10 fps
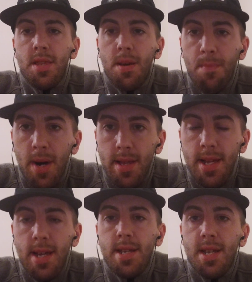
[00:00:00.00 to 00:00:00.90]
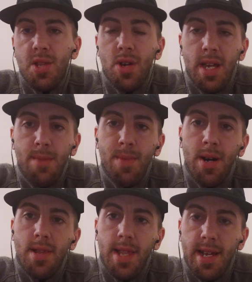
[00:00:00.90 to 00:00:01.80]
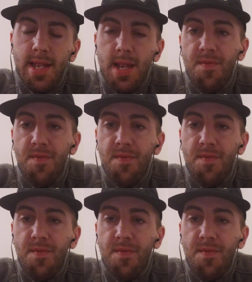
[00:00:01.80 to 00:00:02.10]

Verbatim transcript: The money is in your email list.